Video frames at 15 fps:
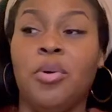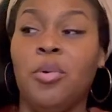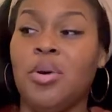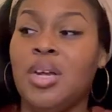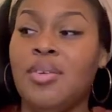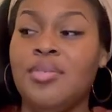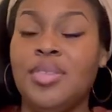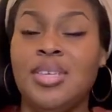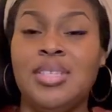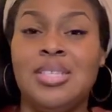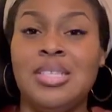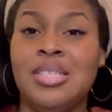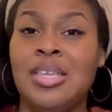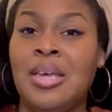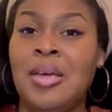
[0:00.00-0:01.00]
or whatever
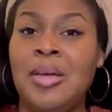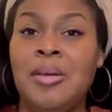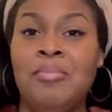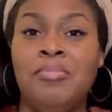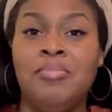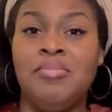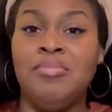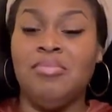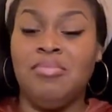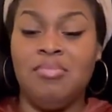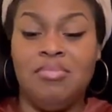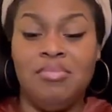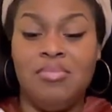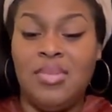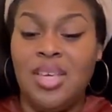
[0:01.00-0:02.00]
this
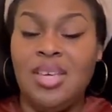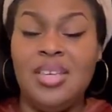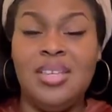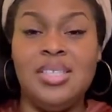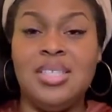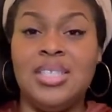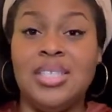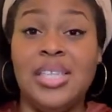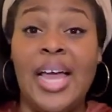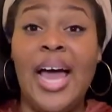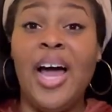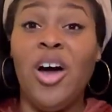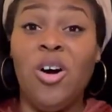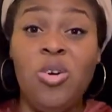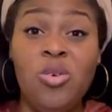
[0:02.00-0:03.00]
is
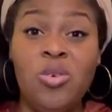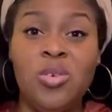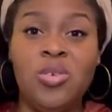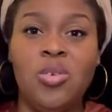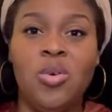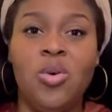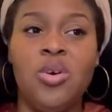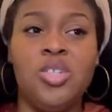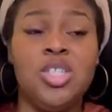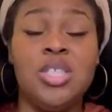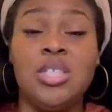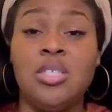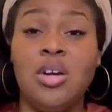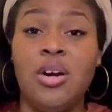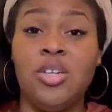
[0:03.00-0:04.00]
now or
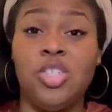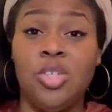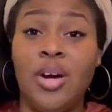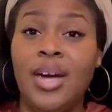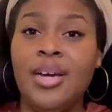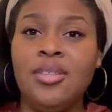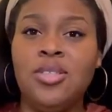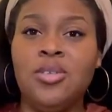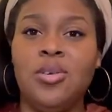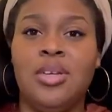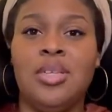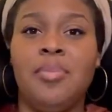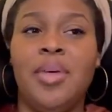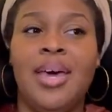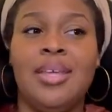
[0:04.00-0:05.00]
just start trying to because
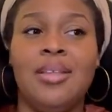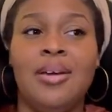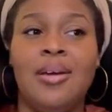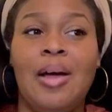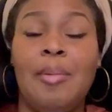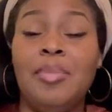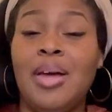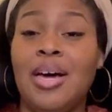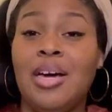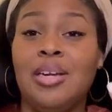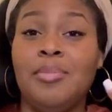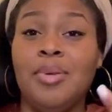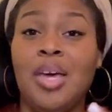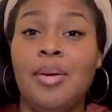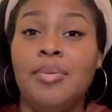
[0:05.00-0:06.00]
I'm like, I'm not going to
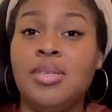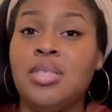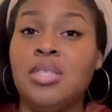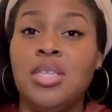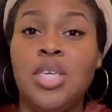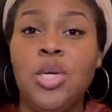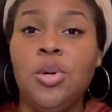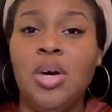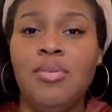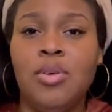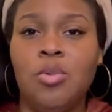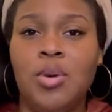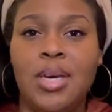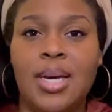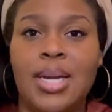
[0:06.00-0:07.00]
be able to see you every
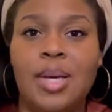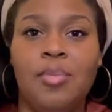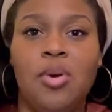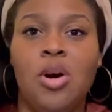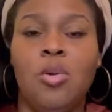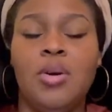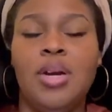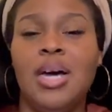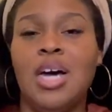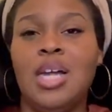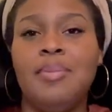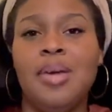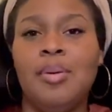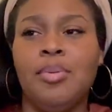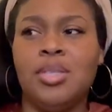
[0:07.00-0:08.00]
week anymore. We're not going to
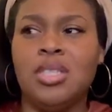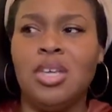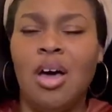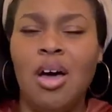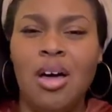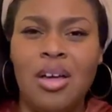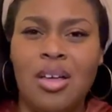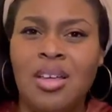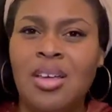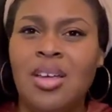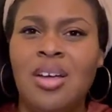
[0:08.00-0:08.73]
be able to talk